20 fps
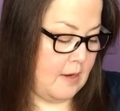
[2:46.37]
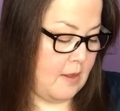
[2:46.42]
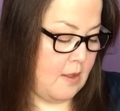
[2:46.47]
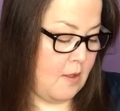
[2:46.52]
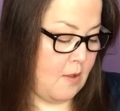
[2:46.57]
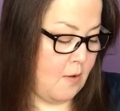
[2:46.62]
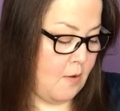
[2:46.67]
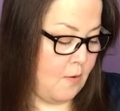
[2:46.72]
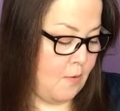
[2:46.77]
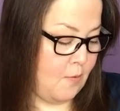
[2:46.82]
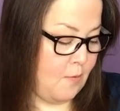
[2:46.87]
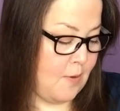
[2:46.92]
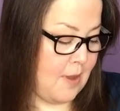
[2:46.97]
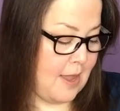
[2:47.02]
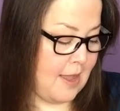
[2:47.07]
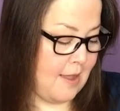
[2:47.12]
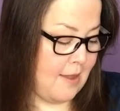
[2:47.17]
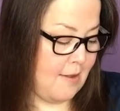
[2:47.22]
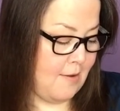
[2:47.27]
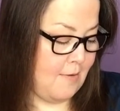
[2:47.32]
Oh,
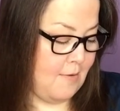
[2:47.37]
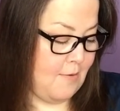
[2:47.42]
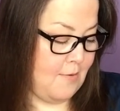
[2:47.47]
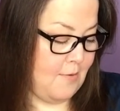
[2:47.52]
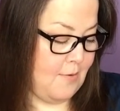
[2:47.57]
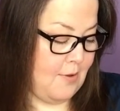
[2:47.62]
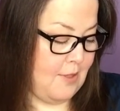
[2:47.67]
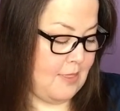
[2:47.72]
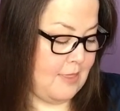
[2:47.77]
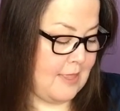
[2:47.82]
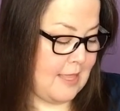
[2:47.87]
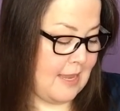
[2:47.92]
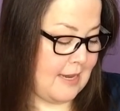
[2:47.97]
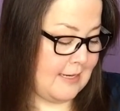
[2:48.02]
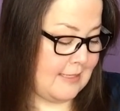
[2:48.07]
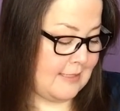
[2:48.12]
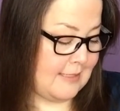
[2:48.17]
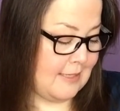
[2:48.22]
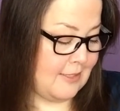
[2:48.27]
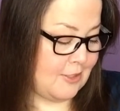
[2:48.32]
wow. That
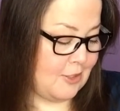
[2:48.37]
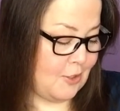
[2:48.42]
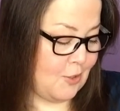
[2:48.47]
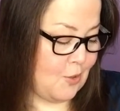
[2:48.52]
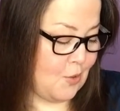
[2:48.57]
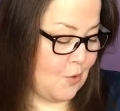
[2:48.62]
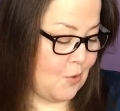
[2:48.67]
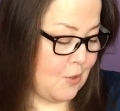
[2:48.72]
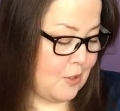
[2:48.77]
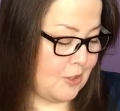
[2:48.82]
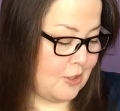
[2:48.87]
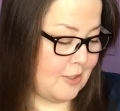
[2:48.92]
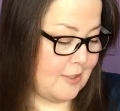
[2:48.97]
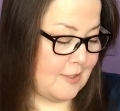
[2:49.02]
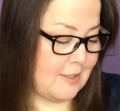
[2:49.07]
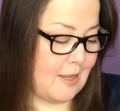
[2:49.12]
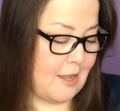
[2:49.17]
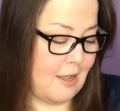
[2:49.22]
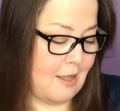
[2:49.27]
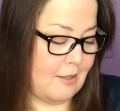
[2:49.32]
is such a gorgeous
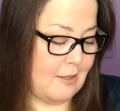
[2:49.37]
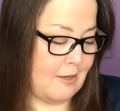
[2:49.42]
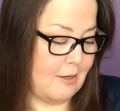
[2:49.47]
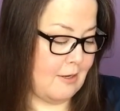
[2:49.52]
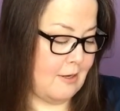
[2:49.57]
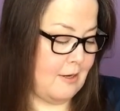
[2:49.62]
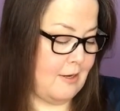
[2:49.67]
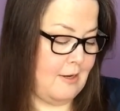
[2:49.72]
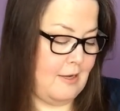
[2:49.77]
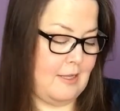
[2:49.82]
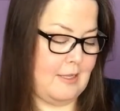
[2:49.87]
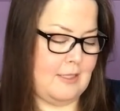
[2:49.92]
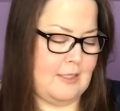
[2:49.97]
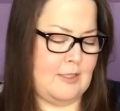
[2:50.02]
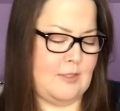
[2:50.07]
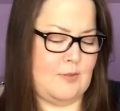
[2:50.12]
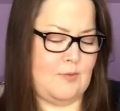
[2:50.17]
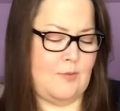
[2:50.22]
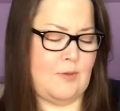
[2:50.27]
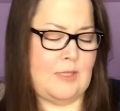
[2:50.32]
color.
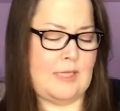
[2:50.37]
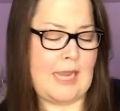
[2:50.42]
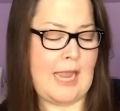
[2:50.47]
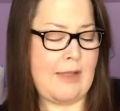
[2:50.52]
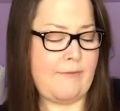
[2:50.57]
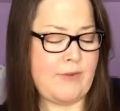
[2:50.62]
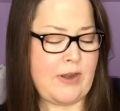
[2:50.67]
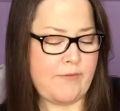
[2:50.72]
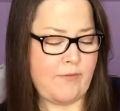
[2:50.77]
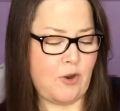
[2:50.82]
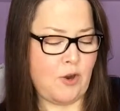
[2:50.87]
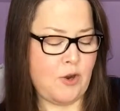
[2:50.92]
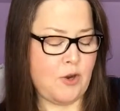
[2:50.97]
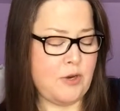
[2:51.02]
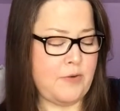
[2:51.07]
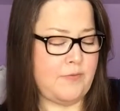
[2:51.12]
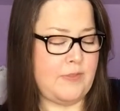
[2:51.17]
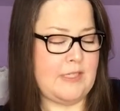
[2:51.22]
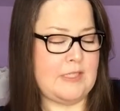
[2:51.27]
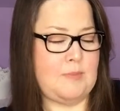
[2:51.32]
It's really, I've never
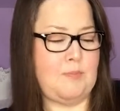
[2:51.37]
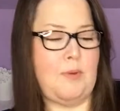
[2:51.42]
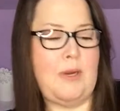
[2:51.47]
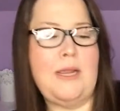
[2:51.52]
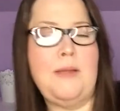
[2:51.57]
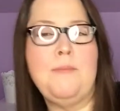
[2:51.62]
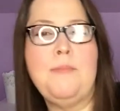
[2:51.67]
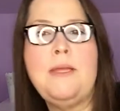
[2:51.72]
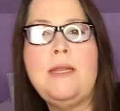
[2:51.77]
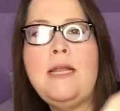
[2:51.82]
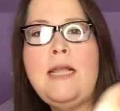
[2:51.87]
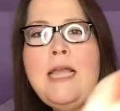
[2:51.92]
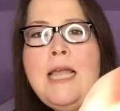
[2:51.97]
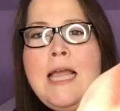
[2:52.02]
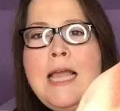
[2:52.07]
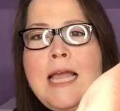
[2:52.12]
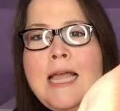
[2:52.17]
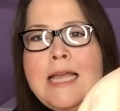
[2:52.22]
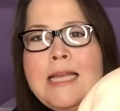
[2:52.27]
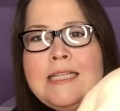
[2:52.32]
heard of this brand, but
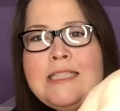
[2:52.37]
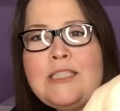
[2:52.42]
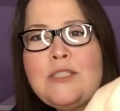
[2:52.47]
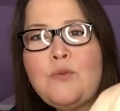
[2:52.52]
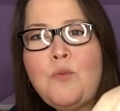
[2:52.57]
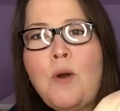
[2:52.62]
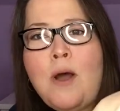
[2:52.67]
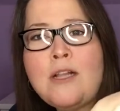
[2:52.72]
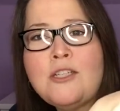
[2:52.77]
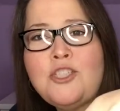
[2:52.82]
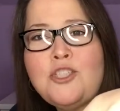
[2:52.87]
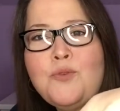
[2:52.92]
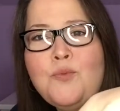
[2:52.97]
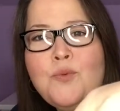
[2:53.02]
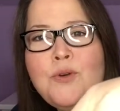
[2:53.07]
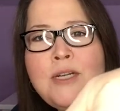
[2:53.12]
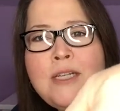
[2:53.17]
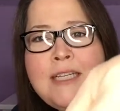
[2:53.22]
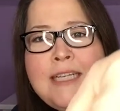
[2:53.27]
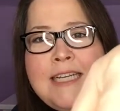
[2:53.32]
it's swatched
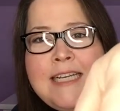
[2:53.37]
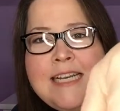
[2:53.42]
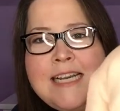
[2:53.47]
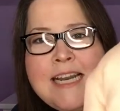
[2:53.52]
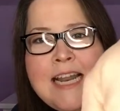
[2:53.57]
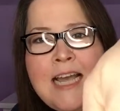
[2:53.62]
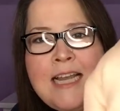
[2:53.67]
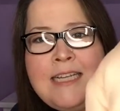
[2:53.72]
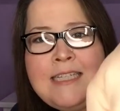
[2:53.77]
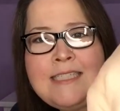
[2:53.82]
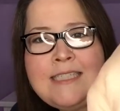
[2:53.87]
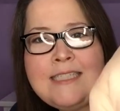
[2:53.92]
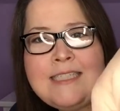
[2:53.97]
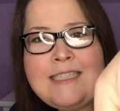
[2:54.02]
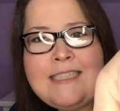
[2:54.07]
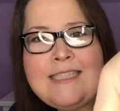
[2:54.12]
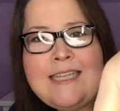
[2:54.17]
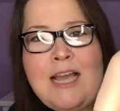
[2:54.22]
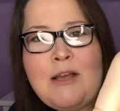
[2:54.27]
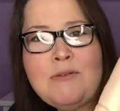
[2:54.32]
really nicely.
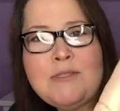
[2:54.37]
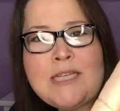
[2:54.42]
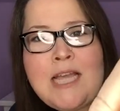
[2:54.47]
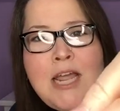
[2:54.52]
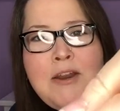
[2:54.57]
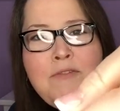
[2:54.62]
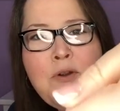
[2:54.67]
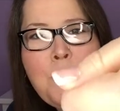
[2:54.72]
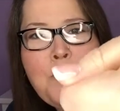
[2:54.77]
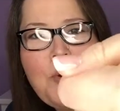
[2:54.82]
See how it's kind of a